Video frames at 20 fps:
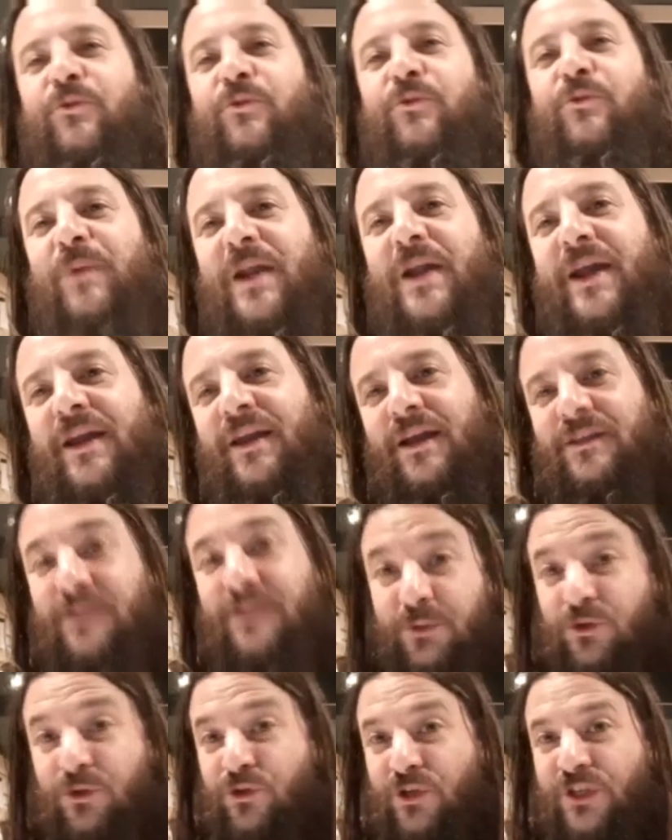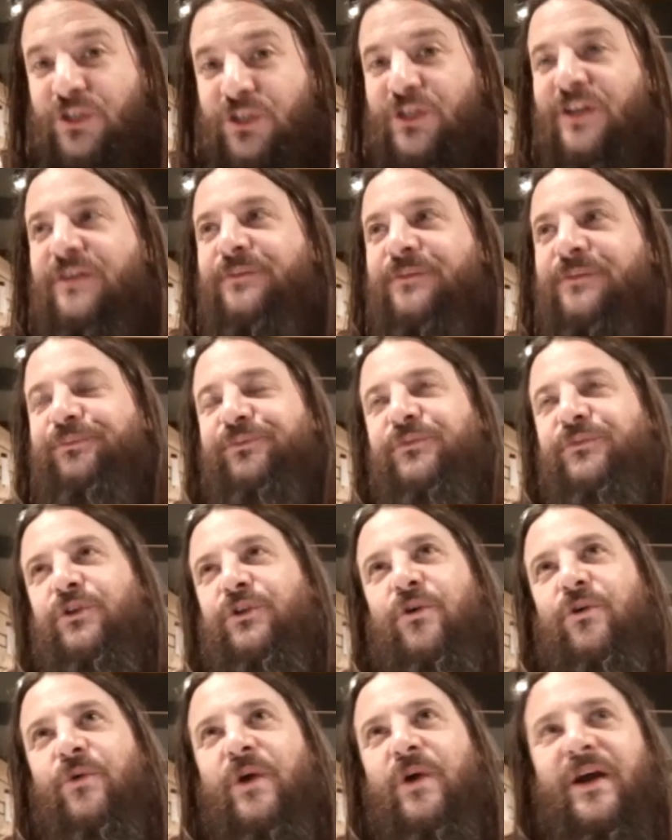to play as a musician.
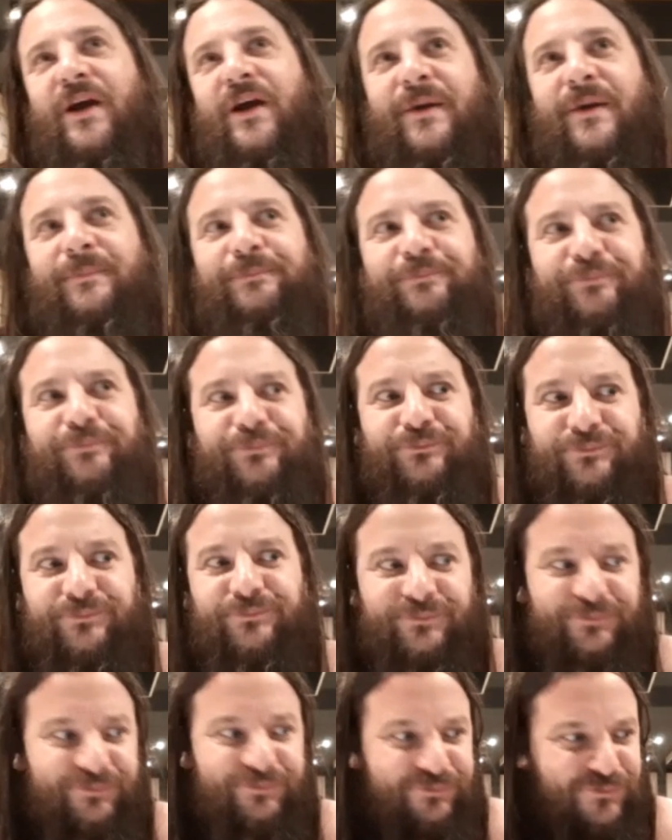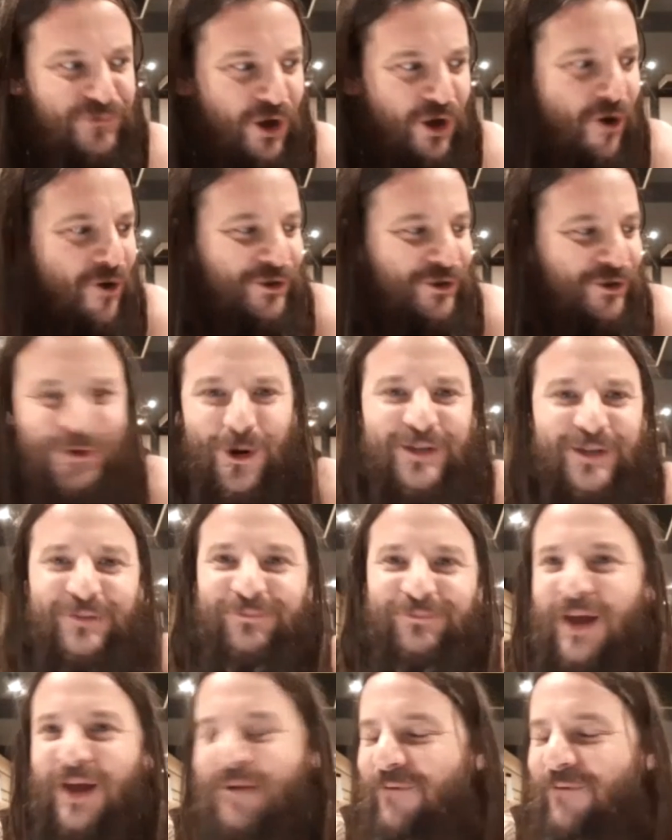So, it's great.
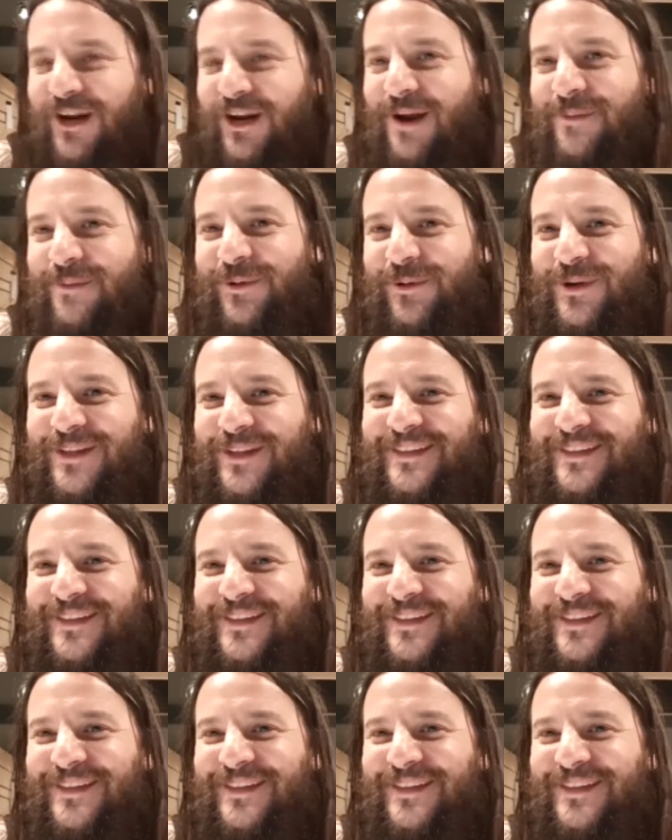I'm very happy with